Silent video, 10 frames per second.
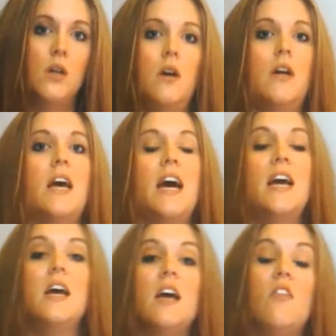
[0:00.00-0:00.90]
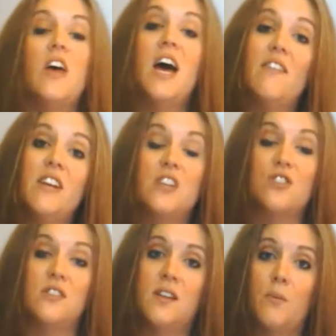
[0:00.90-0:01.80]
Okay, they haven't
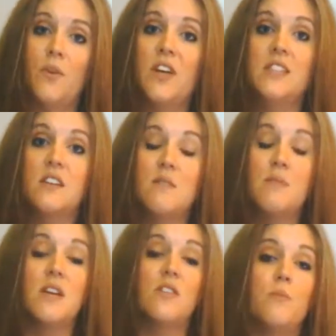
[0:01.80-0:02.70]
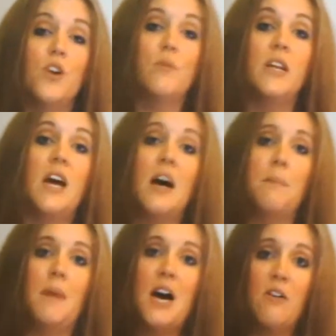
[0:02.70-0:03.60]
actually said what that's going to be at the moment.
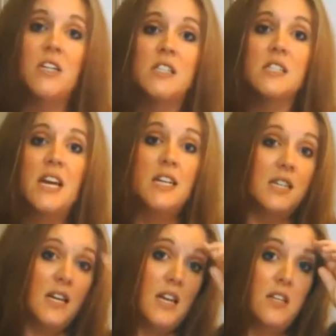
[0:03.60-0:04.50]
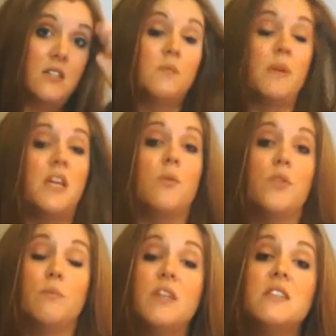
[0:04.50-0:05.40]
Our understanding in speaking
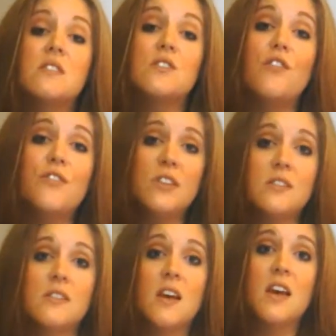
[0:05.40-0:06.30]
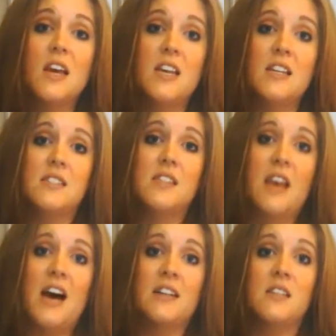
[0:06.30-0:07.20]
with the Minister's office is
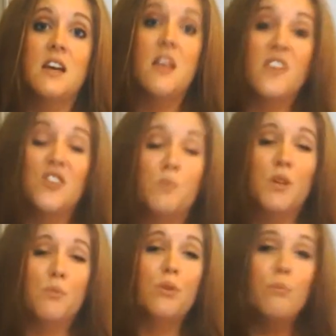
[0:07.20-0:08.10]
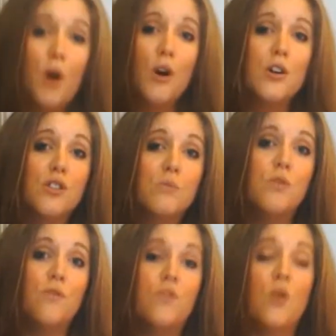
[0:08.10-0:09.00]
that there's been a proposal
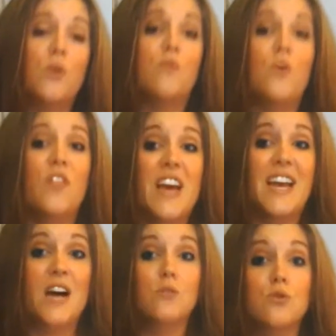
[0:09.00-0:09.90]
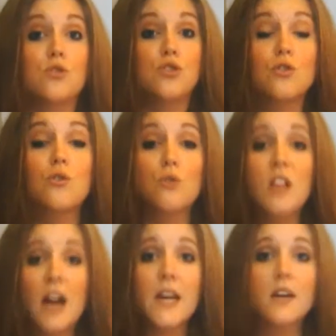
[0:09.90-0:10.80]
put forward of what that council should
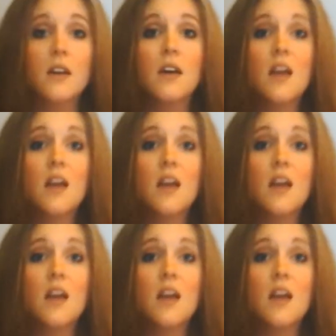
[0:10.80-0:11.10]
look like.